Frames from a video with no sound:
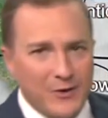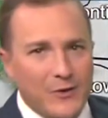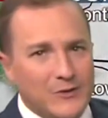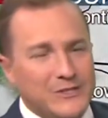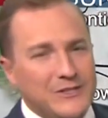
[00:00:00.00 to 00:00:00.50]

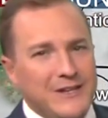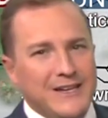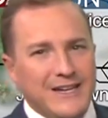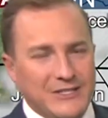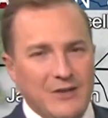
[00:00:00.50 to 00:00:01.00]
it was
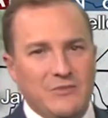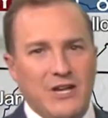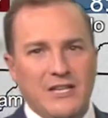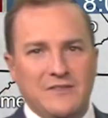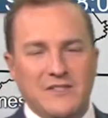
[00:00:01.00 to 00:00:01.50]
a slim
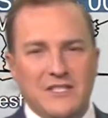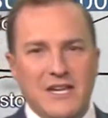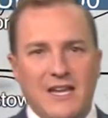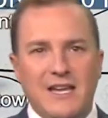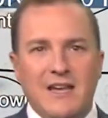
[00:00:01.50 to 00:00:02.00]
chance of
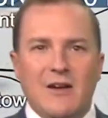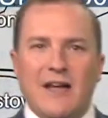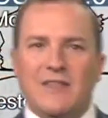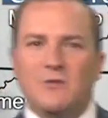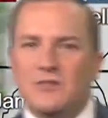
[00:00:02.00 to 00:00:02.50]
sticking. I
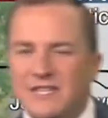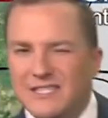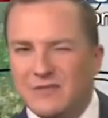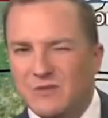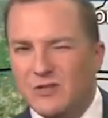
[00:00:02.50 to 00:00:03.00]
think we'll see
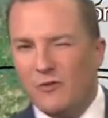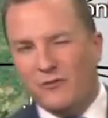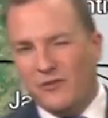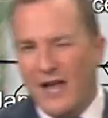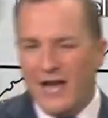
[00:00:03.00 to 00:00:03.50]
some snow
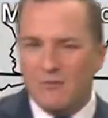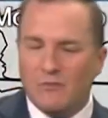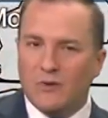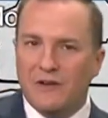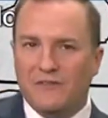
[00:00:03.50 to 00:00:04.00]
flying
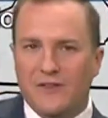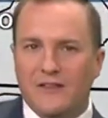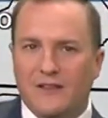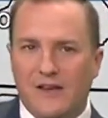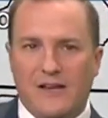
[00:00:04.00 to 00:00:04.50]
briefly in
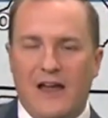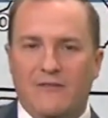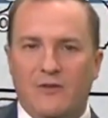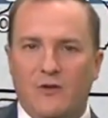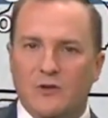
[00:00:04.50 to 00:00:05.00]
the late
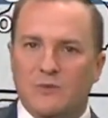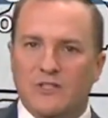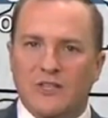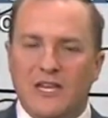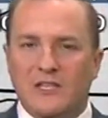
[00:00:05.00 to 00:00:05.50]
afternoon,
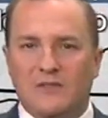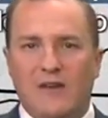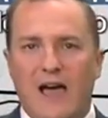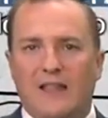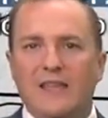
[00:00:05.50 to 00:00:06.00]
especially East
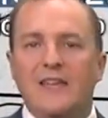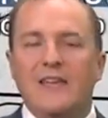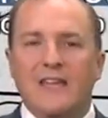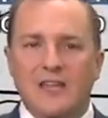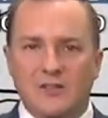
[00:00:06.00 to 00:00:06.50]
Valley,
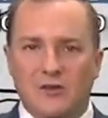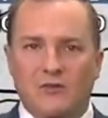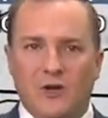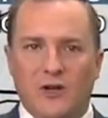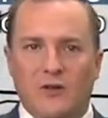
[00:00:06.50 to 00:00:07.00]
eastern
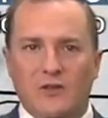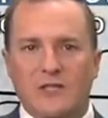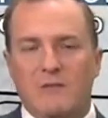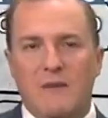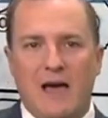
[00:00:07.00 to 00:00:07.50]
foothills,
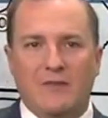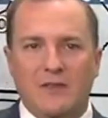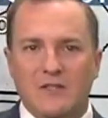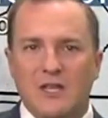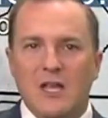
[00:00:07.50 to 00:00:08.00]
and the
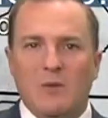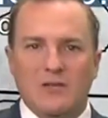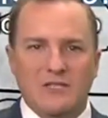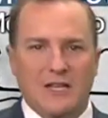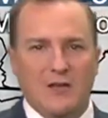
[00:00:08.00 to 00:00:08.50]
mountains. But
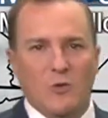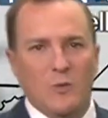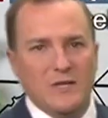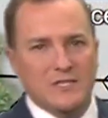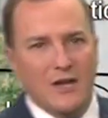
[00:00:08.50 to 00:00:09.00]
sticking will
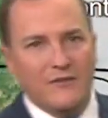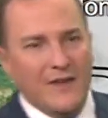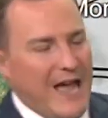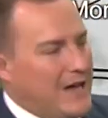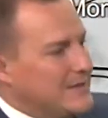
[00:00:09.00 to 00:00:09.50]
be tough
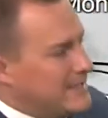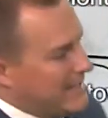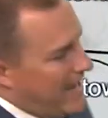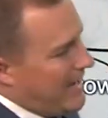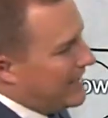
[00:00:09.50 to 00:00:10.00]

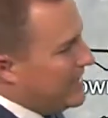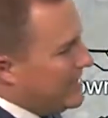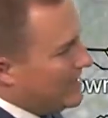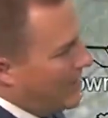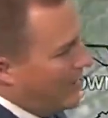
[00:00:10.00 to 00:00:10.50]
outside
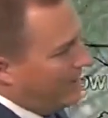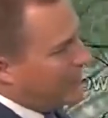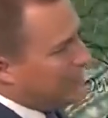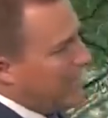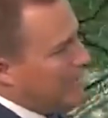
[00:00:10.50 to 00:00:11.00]
of
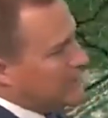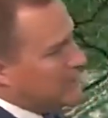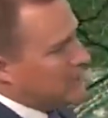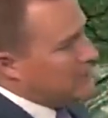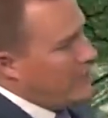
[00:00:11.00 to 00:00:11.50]
the tops of
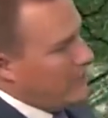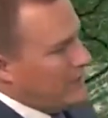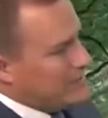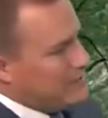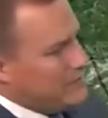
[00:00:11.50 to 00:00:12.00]
the
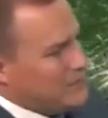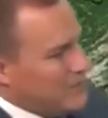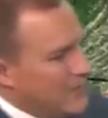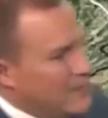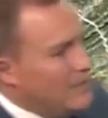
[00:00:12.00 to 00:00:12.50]
Smokies. As you
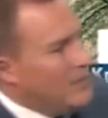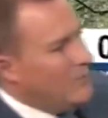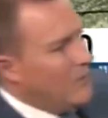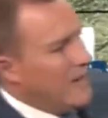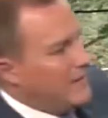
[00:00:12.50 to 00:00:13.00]
see
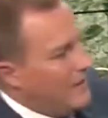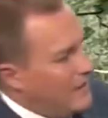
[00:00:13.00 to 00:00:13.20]
right there,